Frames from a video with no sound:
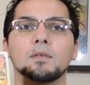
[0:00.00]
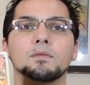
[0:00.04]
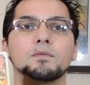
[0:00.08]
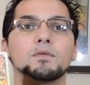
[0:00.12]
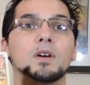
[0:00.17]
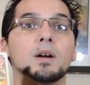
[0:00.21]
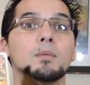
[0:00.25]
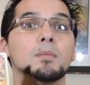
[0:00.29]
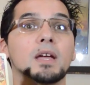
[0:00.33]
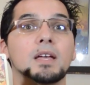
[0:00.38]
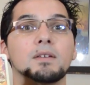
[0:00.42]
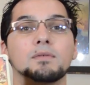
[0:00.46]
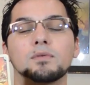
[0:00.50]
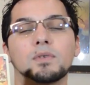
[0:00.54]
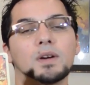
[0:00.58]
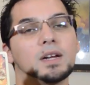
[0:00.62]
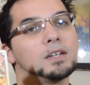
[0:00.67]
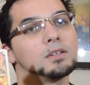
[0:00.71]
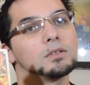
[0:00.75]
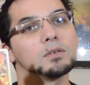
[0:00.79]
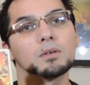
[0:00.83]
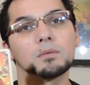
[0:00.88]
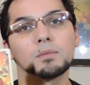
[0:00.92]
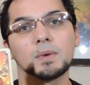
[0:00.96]
from a
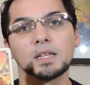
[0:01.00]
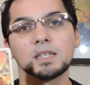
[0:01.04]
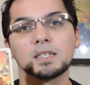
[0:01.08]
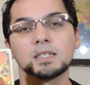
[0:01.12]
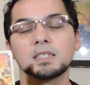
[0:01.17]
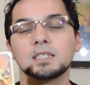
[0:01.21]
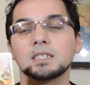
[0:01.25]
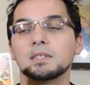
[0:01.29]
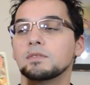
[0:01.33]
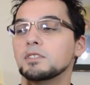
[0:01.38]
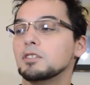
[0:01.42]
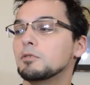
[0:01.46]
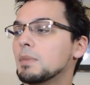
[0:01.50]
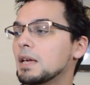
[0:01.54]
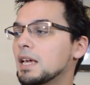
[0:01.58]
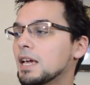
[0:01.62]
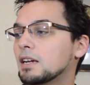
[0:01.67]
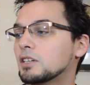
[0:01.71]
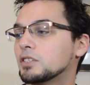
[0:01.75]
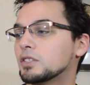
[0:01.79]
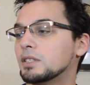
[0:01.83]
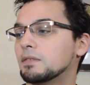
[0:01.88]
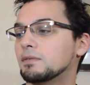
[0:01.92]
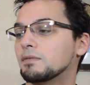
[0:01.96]
friend or a relative, you may
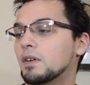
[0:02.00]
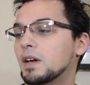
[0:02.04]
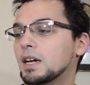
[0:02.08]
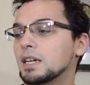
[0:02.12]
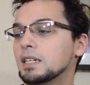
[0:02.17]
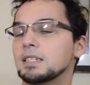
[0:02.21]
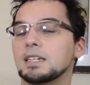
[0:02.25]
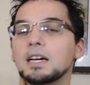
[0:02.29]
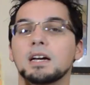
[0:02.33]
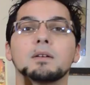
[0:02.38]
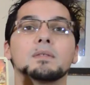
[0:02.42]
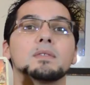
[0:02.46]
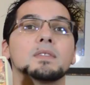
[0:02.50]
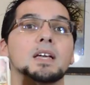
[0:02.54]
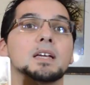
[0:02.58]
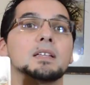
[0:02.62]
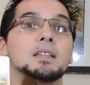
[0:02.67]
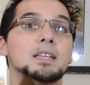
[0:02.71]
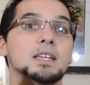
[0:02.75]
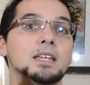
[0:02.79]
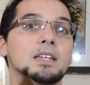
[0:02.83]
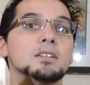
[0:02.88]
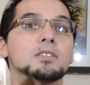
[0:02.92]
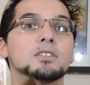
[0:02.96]
actually find out
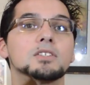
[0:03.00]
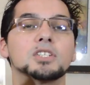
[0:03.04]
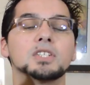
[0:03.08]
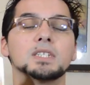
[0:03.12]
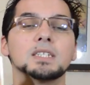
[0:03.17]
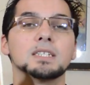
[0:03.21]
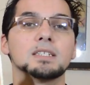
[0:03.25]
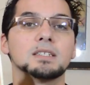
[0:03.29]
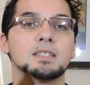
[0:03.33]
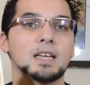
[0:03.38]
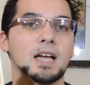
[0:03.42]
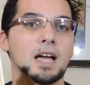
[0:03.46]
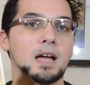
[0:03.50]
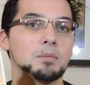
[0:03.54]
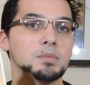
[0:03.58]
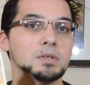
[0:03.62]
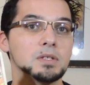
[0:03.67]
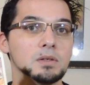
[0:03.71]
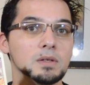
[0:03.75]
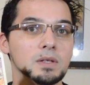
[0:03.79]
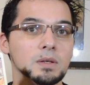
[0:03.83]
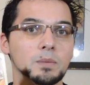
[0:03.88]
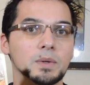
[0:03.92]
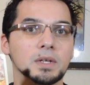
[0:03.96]
that he or she is
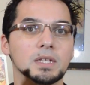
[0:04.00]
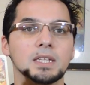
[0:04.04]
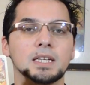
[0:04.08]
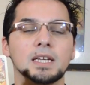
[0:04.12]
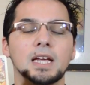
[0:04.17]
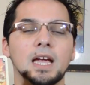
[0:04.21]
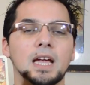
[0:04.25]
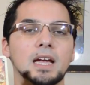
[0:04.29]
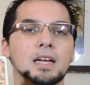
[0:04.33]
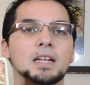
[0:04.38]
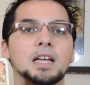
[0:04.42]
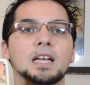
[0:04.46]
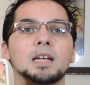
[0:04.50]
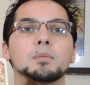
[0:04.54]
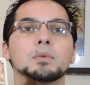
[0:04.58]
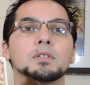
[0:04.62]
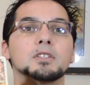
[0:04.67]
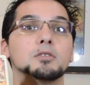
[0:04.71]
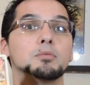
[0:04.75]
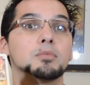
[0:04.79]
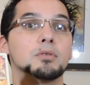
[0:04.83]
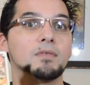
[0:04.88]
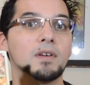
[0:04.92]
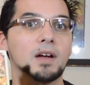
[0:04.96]
absolutely willing and able
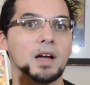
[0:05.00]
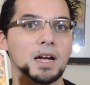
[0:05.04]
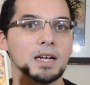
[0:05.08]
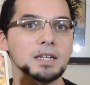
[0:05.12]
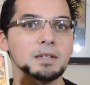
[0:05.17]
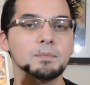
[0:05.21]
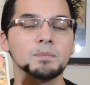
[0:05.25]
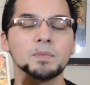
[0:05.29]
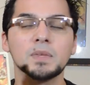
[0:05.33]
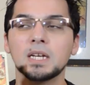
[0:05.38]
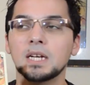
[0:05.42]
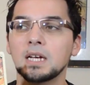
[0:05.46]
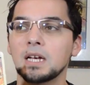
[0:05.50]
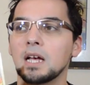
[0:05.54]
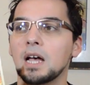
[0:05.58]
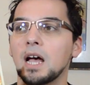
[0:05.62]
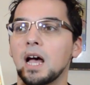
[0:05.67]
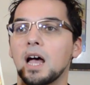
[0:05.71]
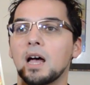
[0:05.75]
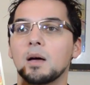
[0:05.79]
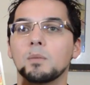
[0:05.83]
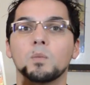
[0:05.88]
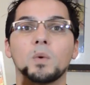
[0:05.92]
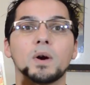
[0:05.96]
to provide,
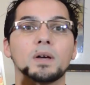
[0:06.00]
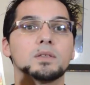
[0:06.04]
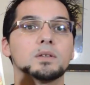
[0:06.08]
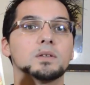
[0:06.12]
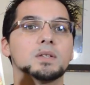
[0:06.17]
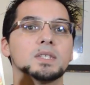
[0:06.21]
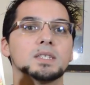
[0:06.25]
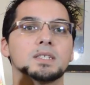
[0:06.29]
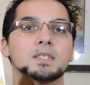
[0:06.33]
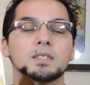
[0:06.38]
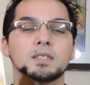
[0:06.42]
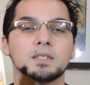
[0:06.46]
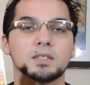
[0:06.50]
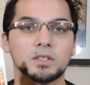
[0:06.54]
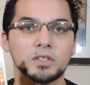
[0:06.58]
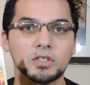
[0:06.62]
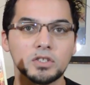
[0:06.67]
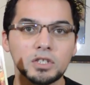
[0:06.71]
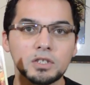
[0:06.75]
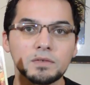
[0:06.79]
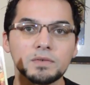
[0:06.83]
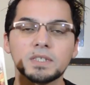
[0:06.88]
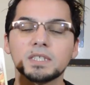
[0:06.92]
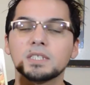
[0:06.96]
whether this is a
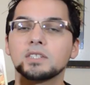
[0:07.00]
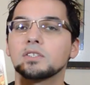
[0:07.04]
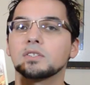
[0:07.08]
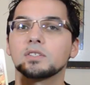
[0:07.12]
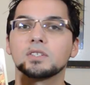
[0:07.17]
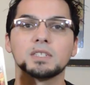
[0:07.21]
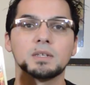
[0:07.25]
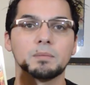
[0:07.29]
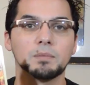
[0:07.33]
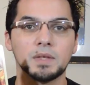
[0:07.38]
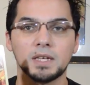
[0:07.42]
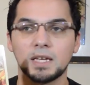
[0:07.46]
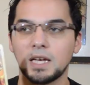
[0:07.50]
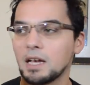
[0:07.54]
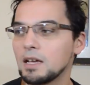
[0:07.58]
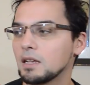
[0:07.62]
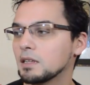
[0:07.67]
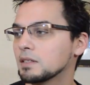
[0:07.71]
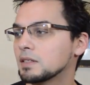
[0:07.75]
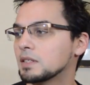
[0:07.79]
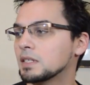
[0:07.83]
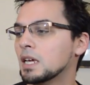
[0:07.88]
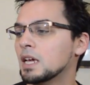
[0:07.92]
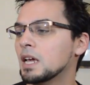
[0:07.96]
service or something
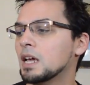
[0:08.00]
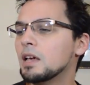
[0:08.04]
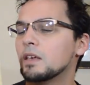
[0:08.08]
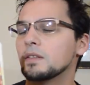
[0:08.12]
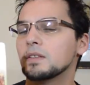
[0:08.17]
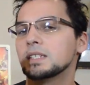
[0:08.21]
else.